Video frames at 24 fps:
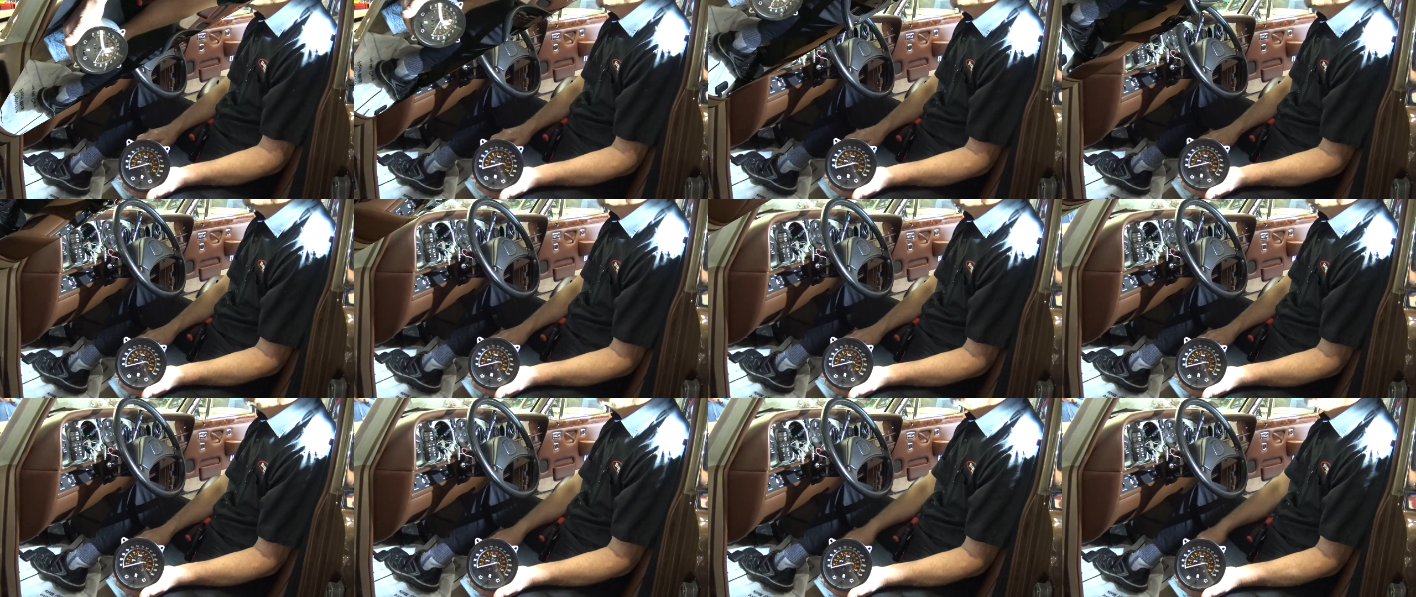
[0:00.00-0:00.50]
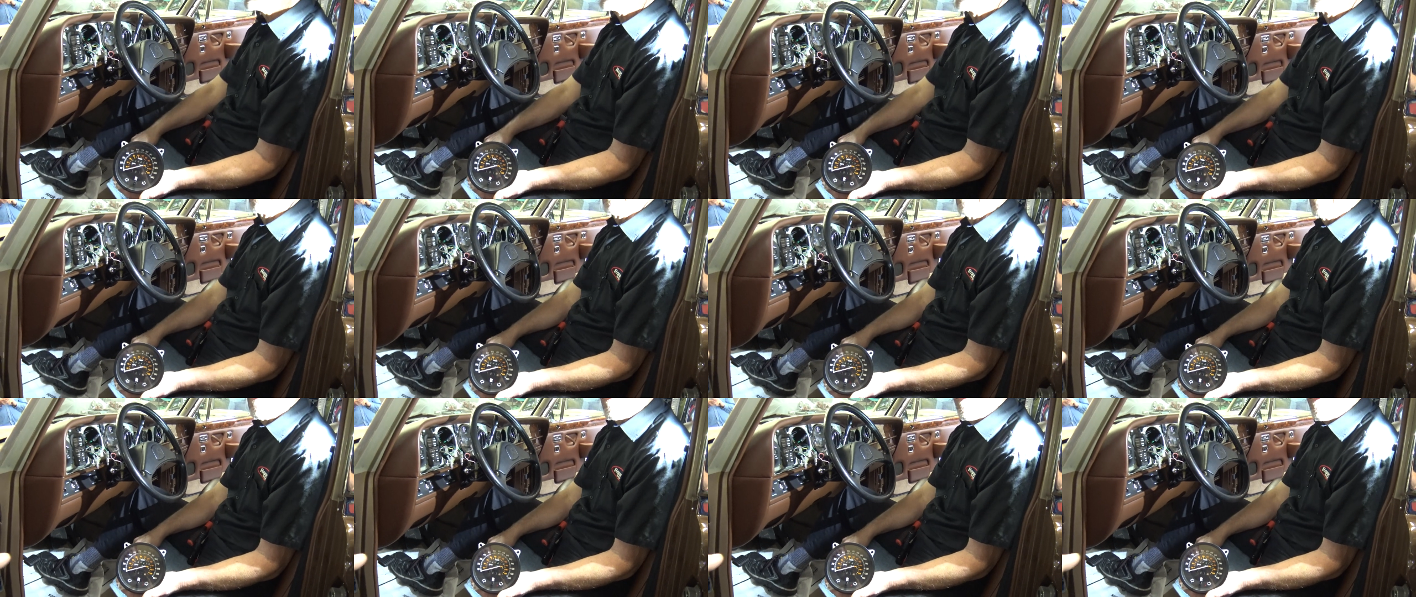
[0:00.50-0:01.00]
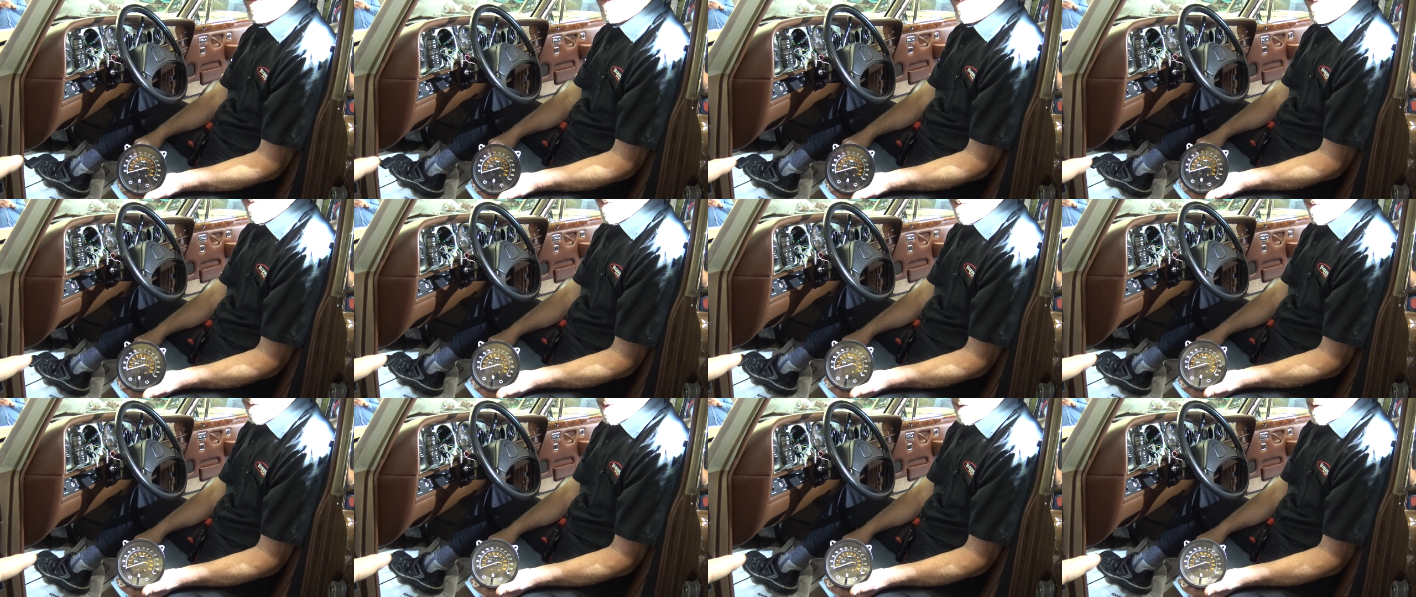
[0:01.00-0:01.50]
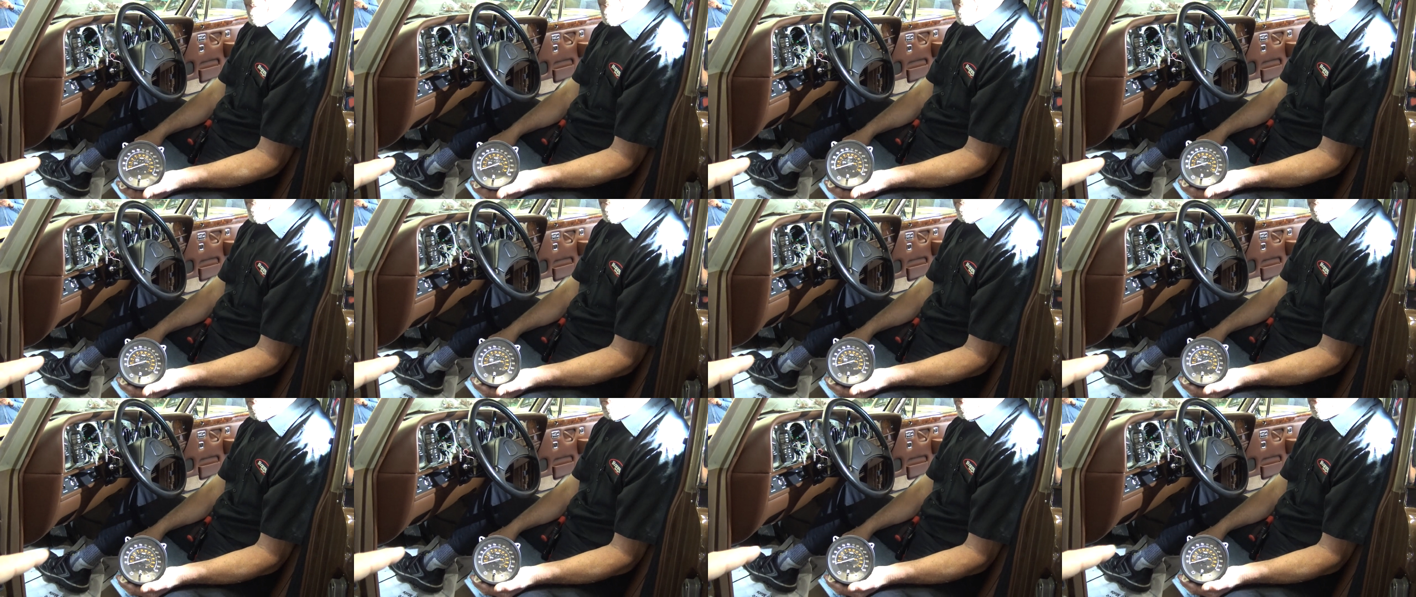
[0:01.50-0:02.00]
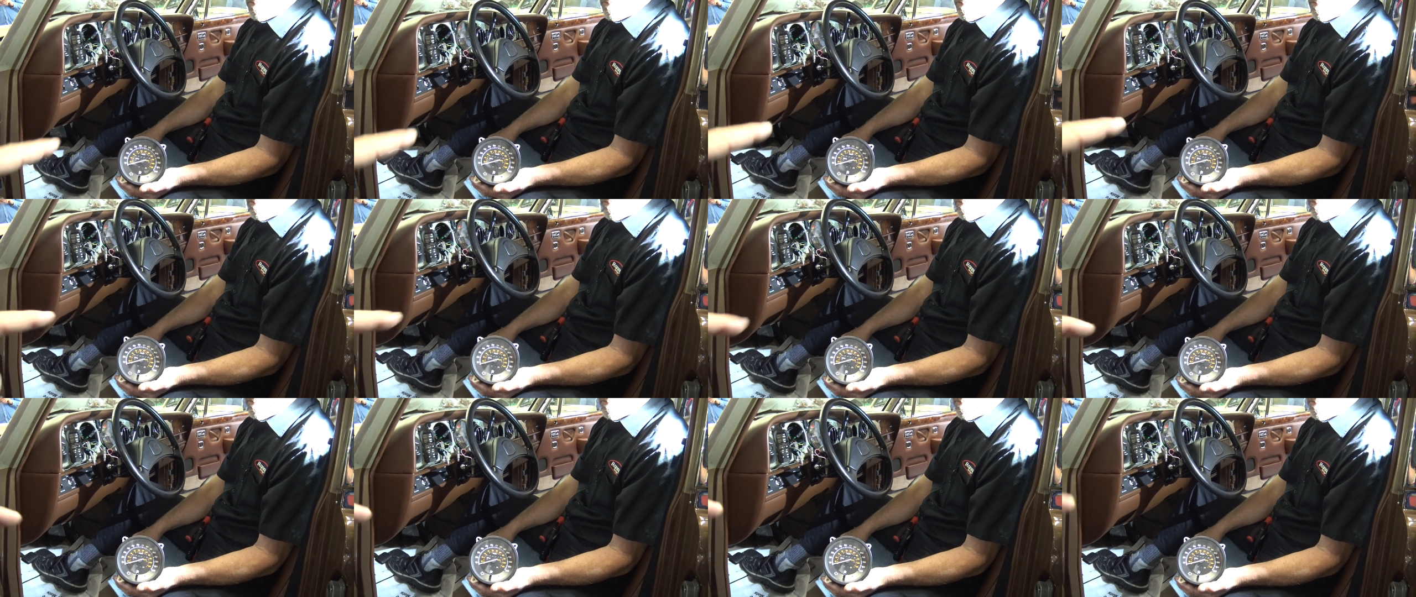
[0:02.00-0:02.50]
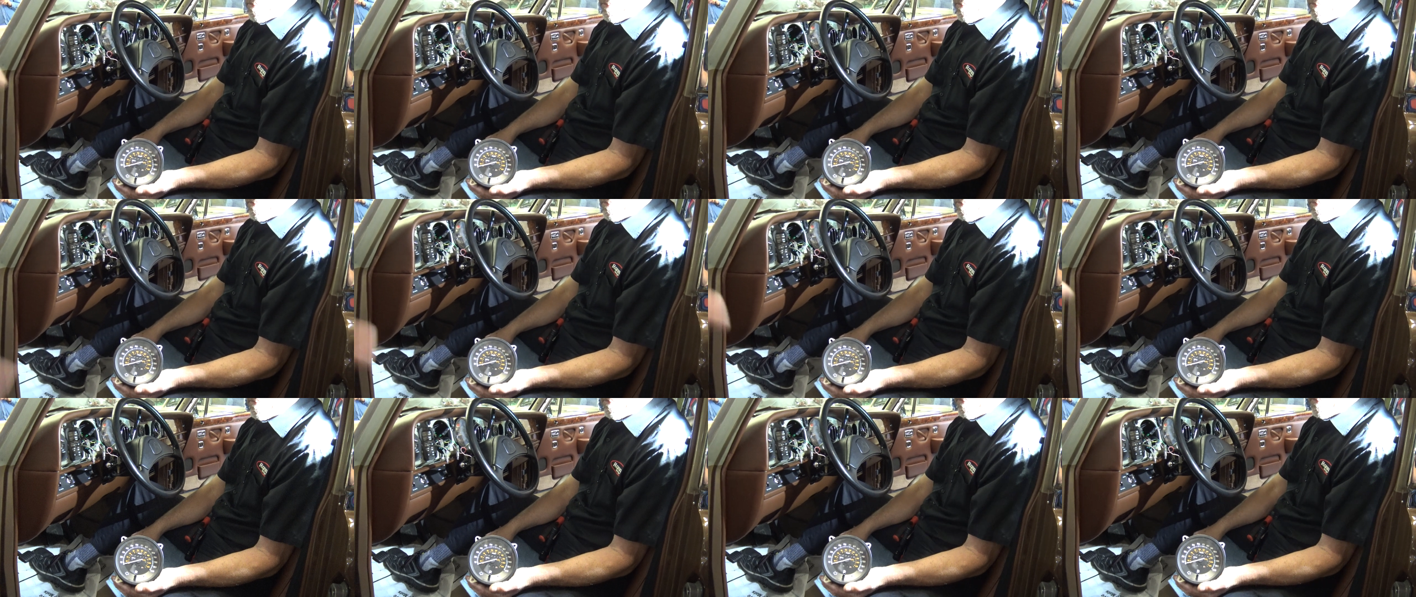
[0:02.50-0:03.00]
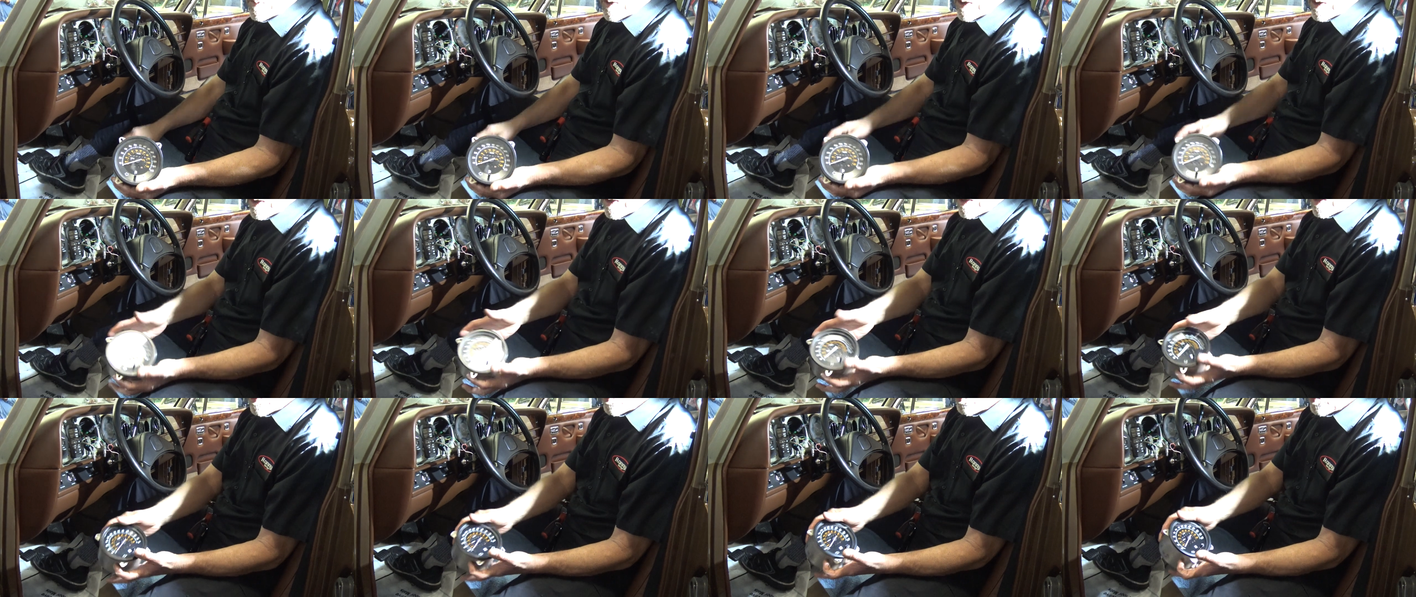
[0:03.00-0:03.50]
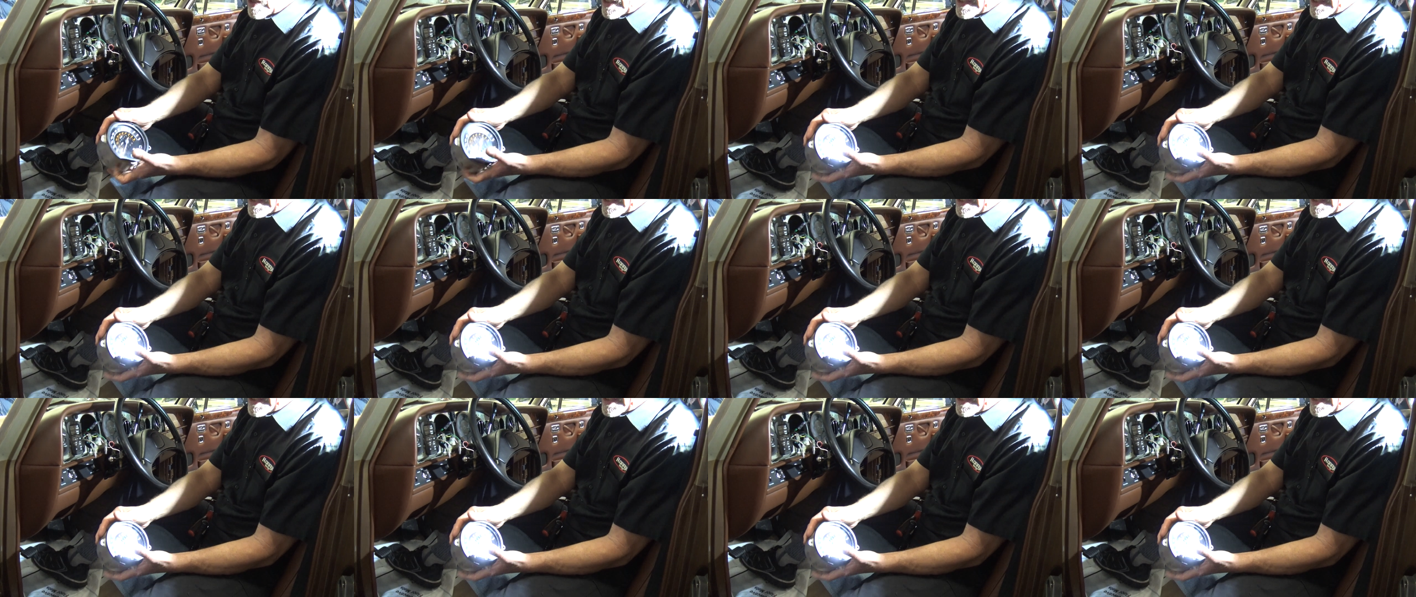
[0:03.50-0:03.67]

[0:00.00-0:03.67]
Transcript: No face is visible, so there are no lips to read.